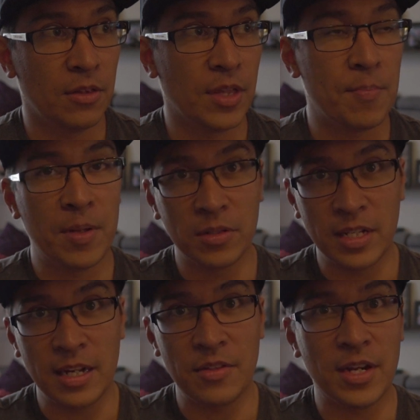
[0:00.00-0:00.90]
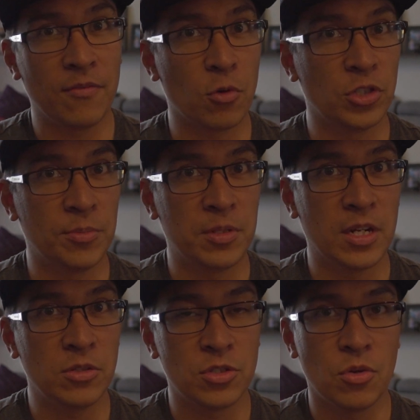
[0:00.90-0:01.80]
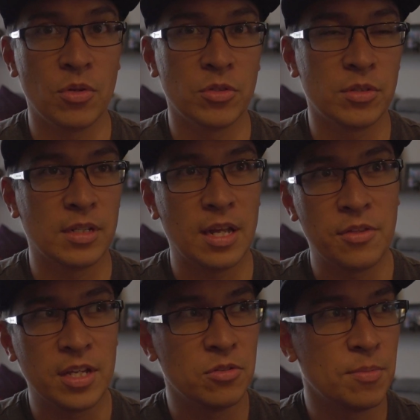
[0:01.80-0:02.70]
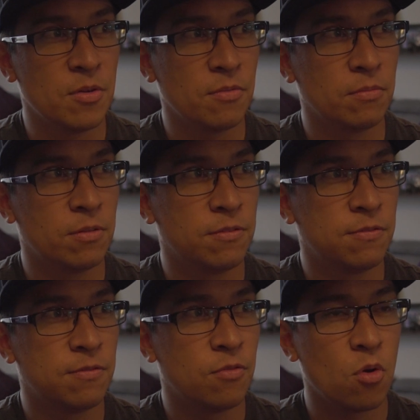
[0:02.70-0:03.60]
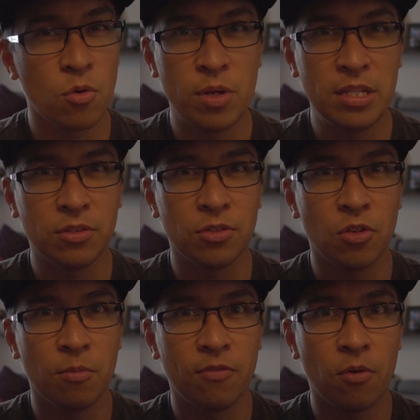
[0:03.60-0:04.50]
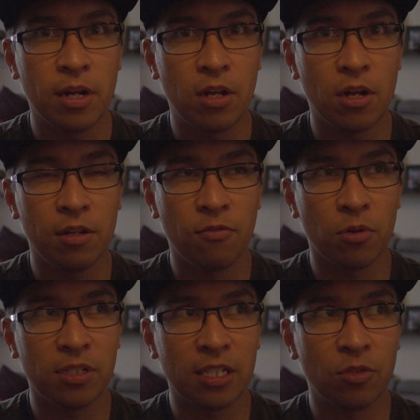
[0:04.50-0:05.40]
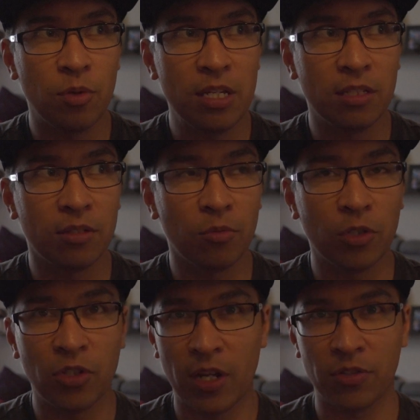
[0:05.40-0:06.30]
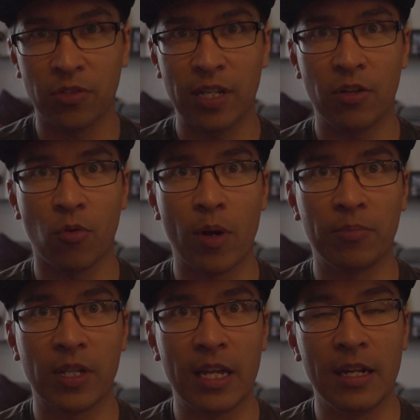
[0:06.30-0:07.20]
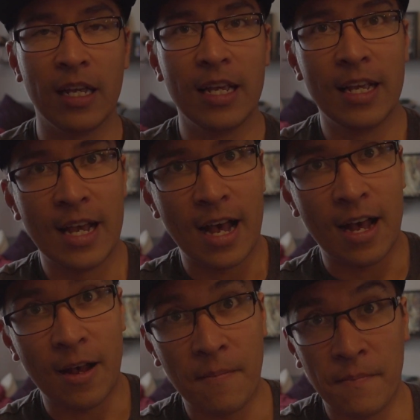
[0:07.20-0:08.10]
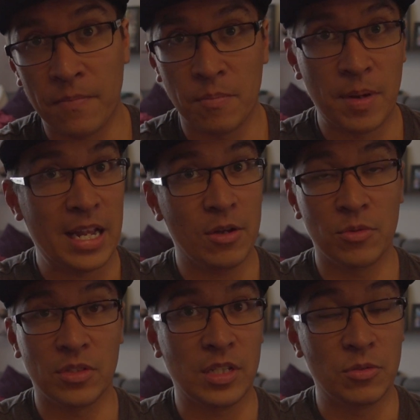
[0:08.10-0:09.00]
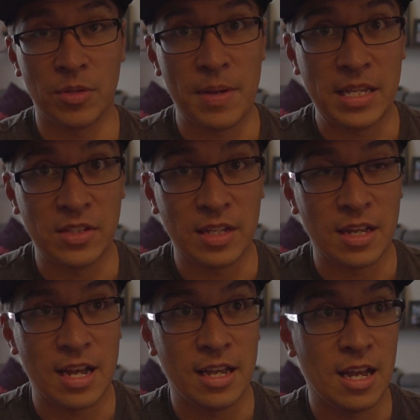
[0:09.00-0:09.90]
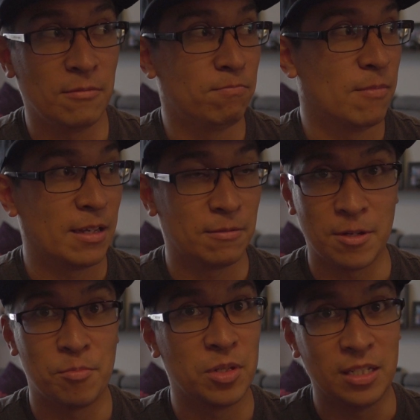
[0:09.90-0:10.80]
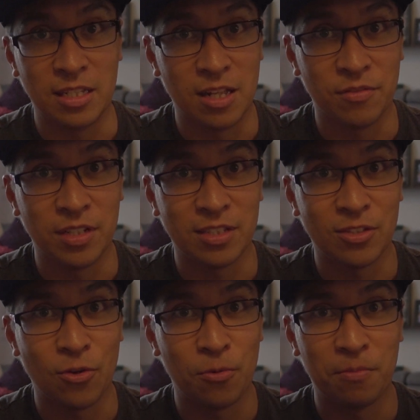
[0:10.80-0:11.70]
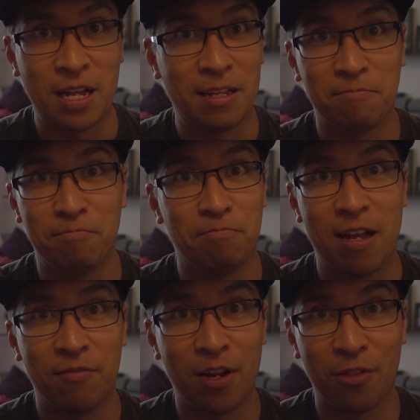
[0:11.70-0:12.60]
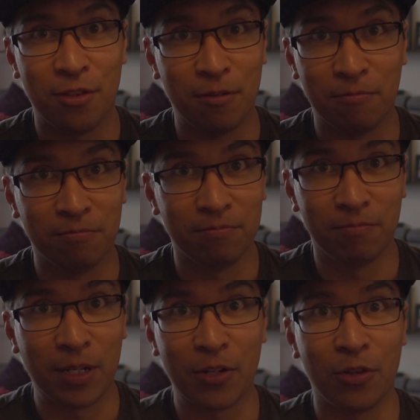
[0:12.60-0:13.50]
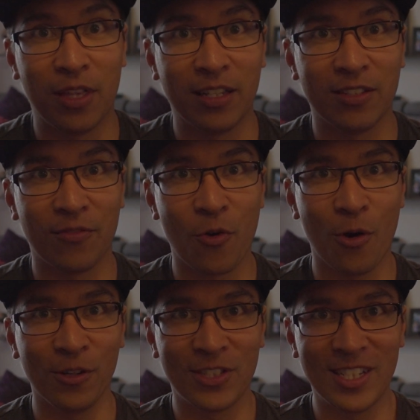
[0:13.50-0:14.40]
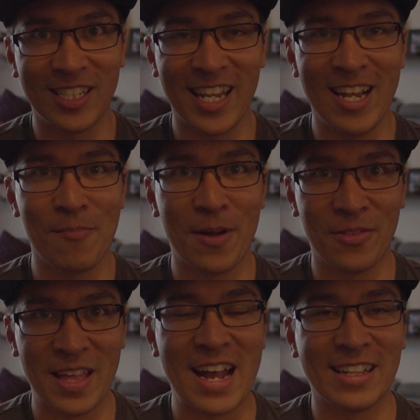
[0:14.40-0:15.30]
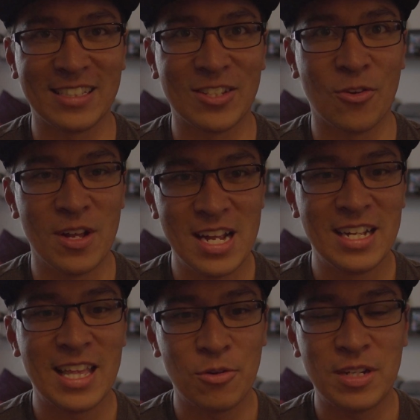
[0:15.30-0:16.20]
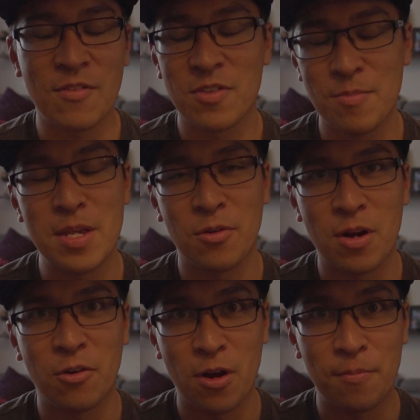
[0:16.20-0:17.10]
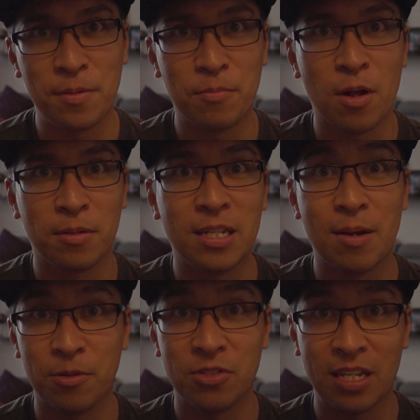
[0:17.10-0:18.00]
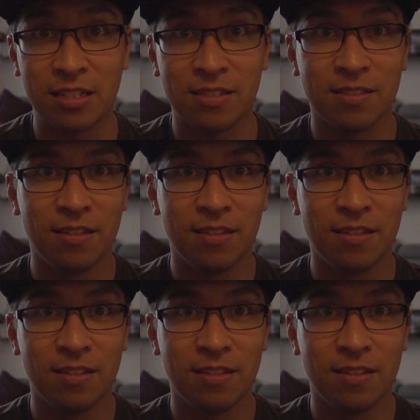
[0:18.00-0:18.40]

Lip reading: They built it and then of course shipped it out. So it was, I think it was about 4 weeks or so before I got it, 4 to 6 weeks, which they also say on their website. But it was amazing. I completely love it. So I have nothing but good things, of course, to say about that. So that would definitely be a runner-up and probably number 6.